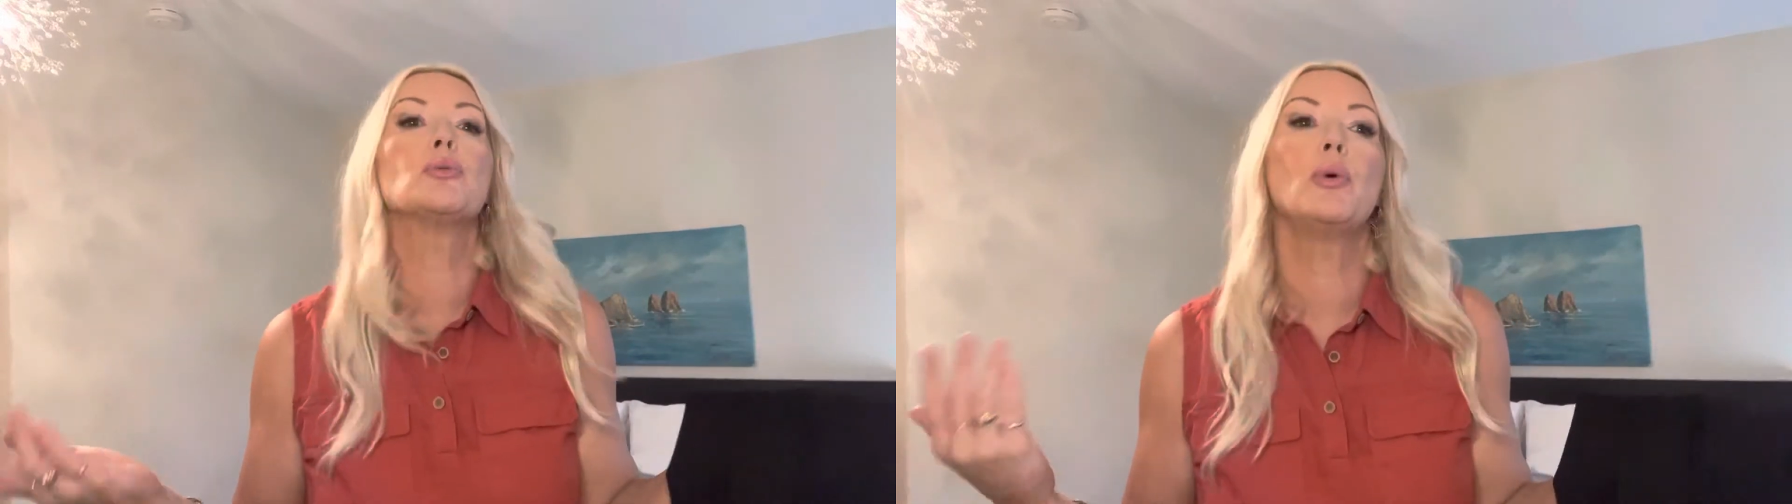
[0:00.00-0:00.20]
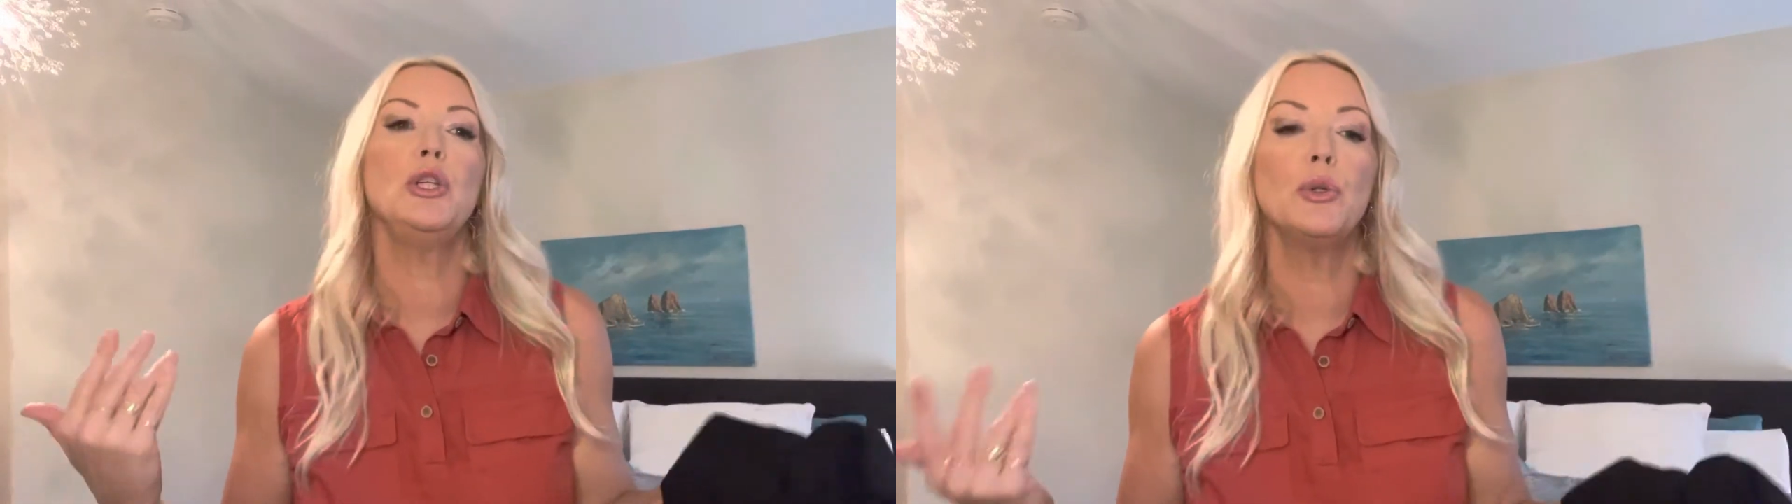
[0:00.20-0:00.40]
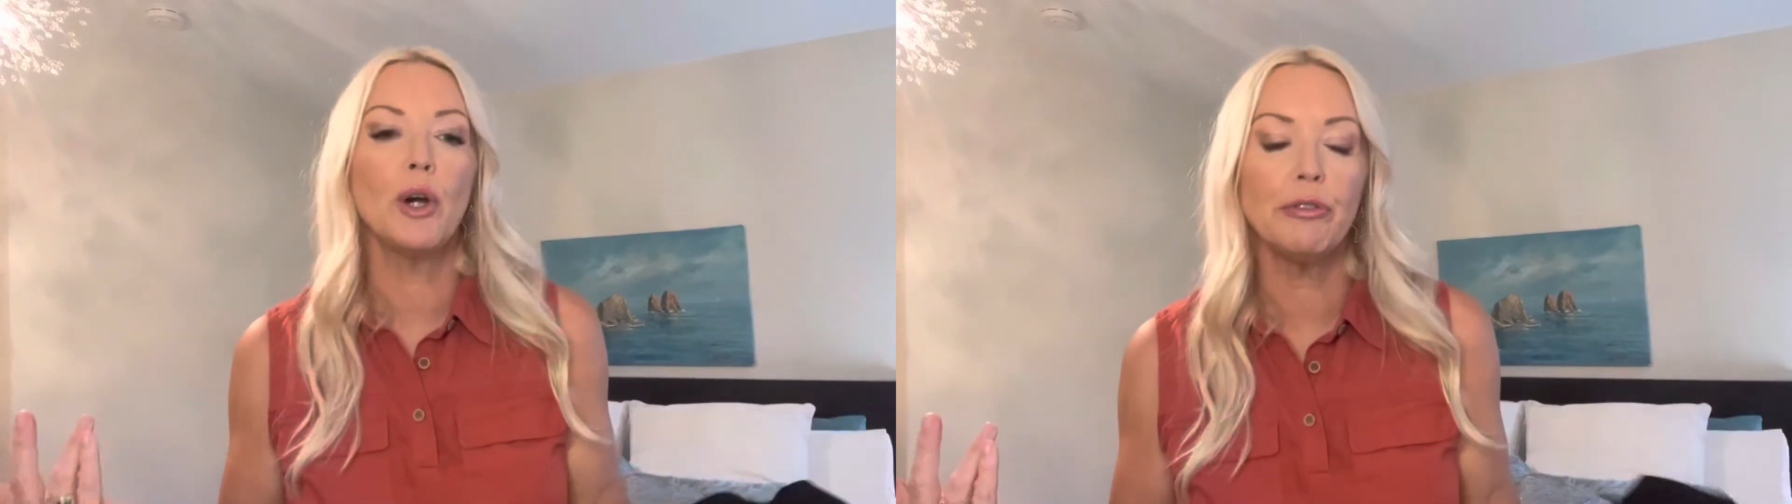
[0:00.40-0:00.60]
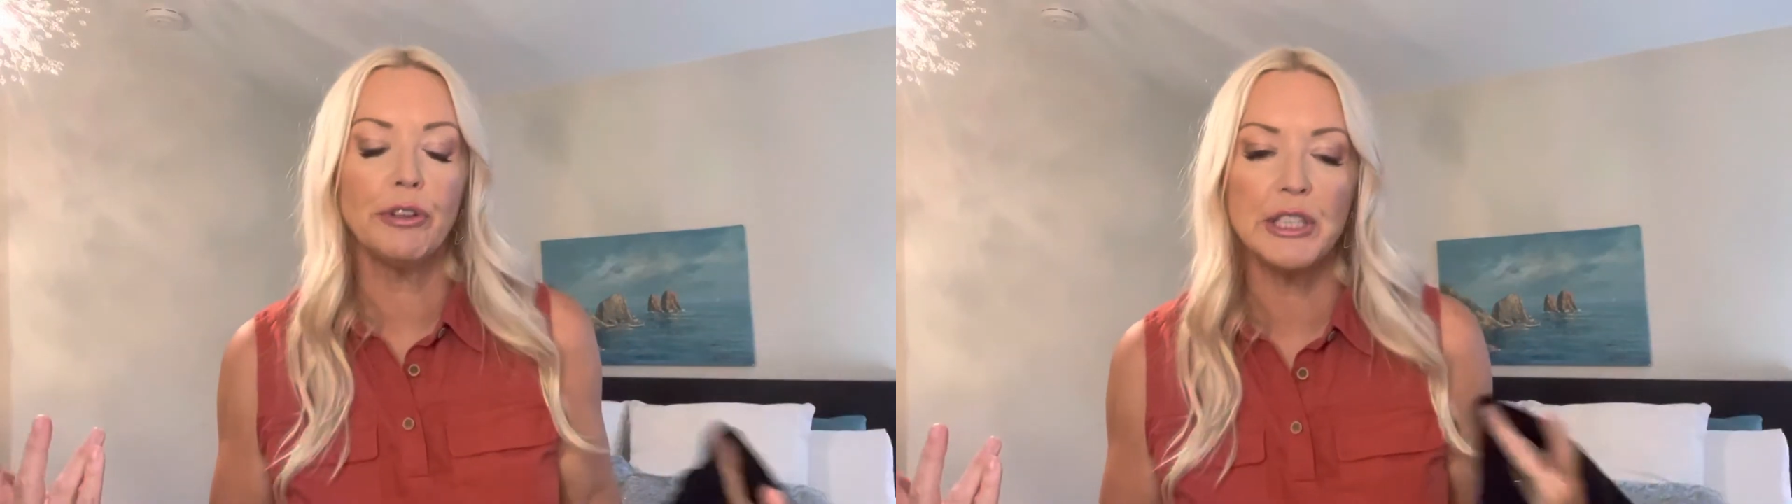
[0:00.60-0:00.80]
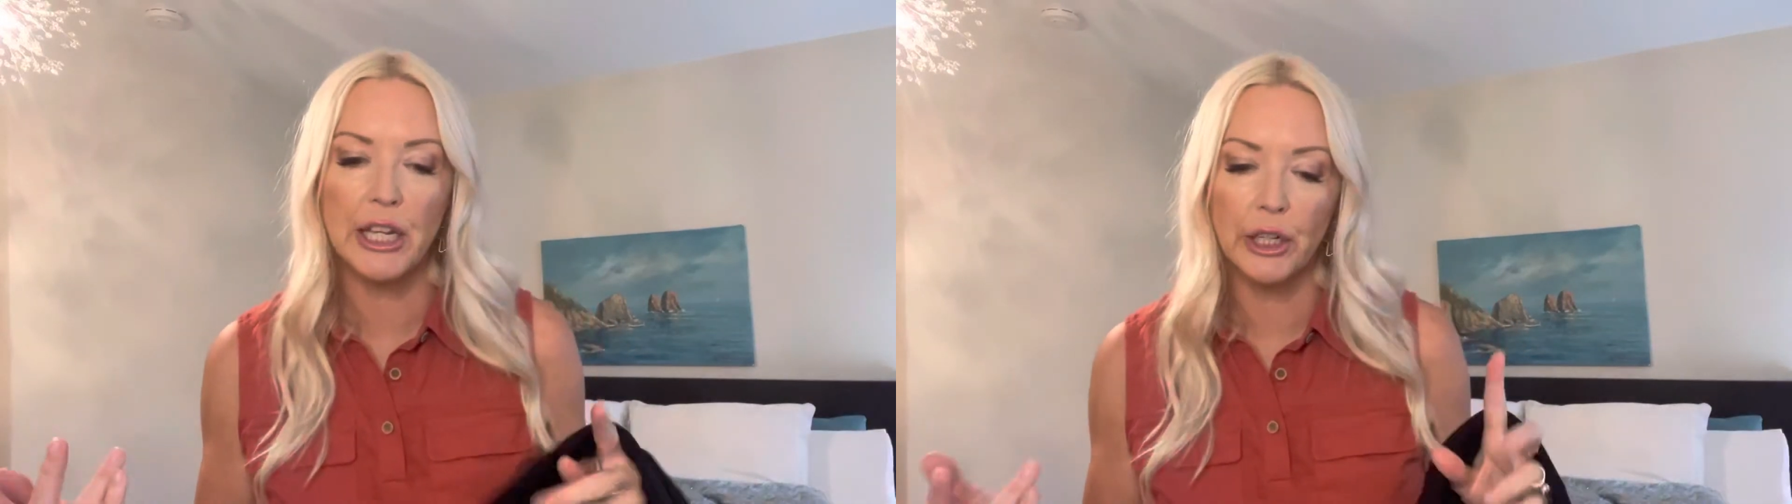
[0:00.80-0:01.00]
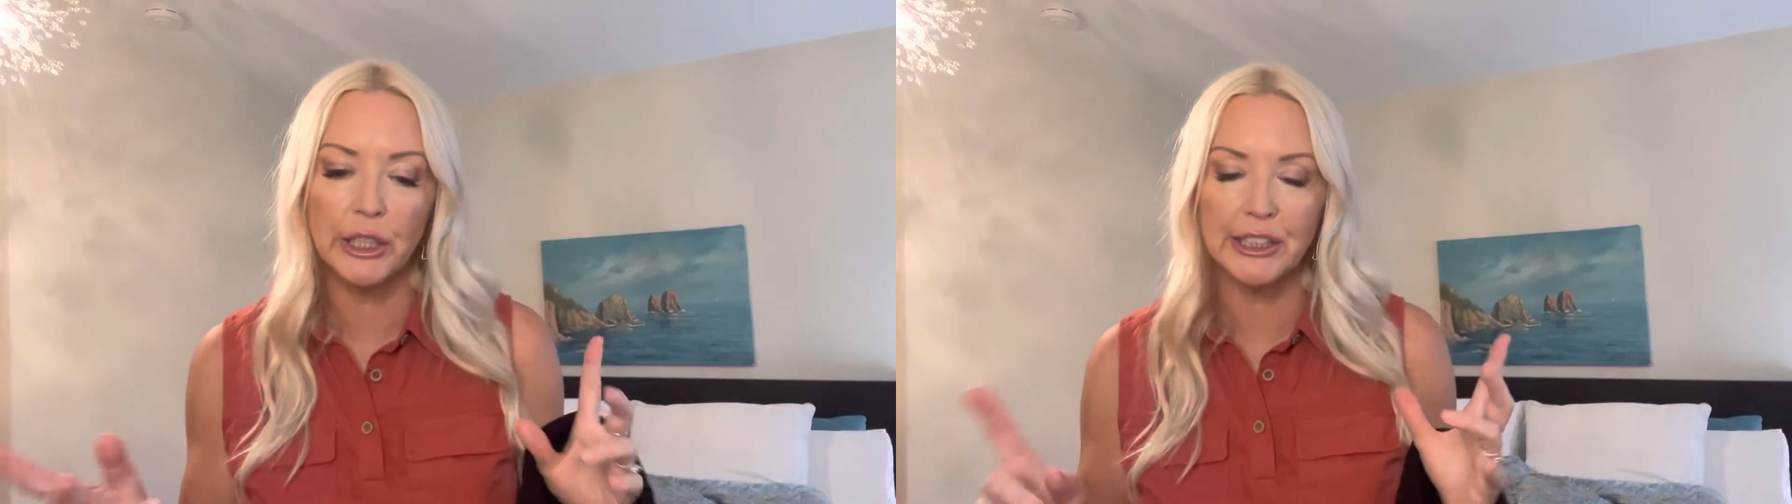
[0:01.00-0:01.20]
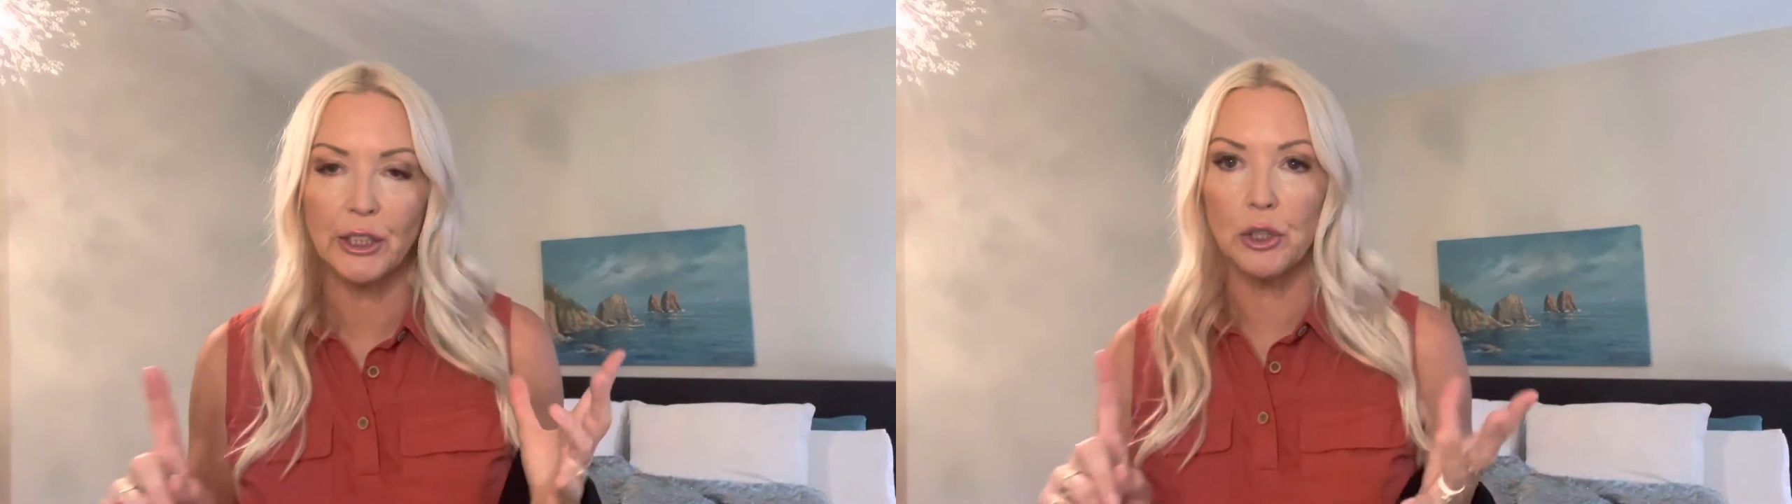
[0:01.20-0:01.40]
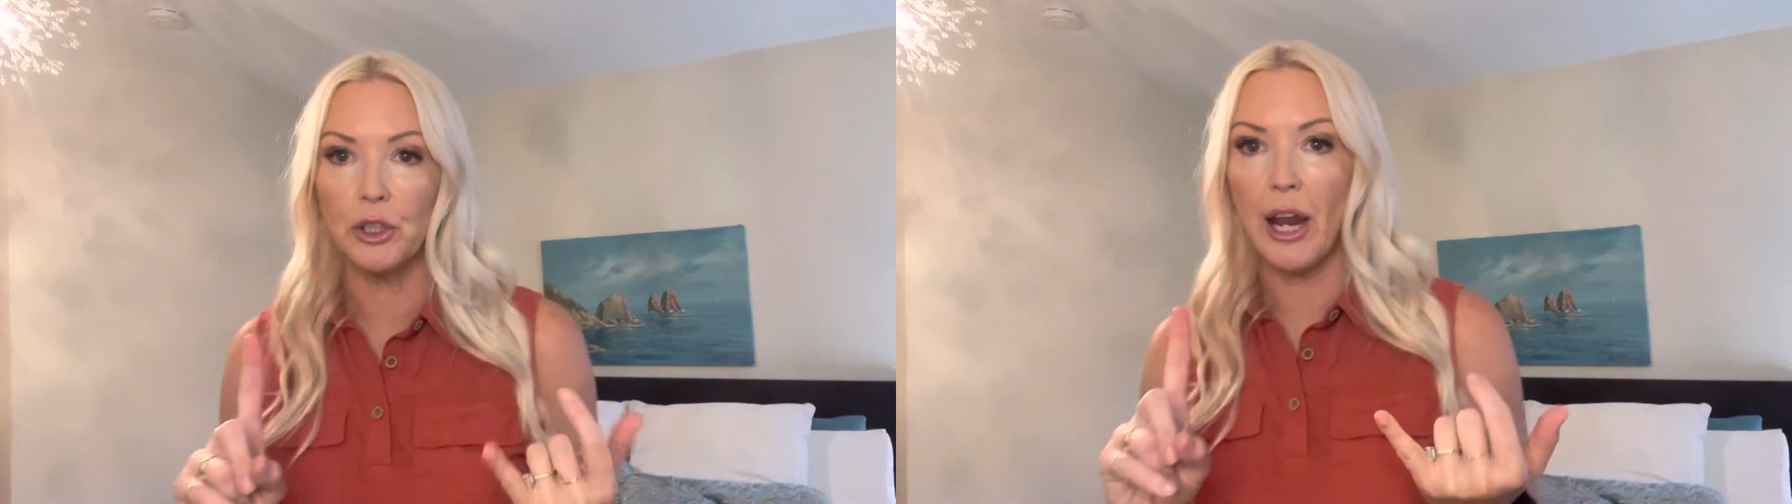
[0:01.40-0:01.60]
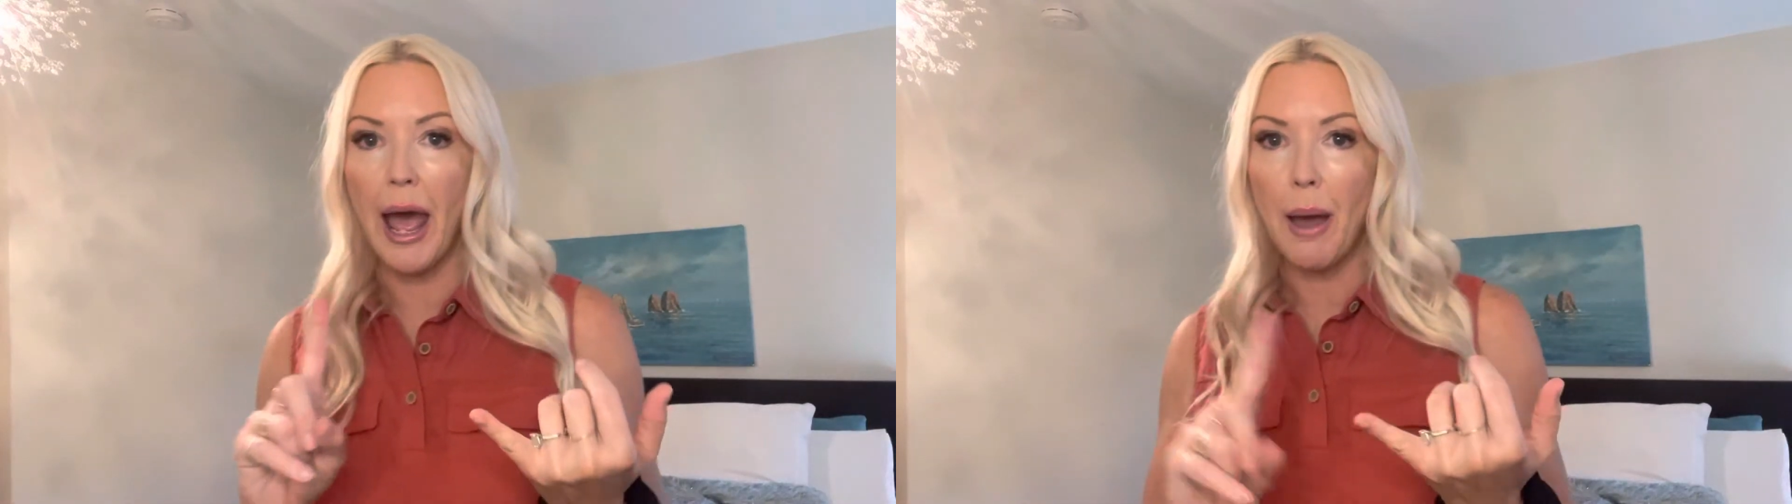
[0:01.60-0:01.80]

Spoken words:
when you go for dinner, so you're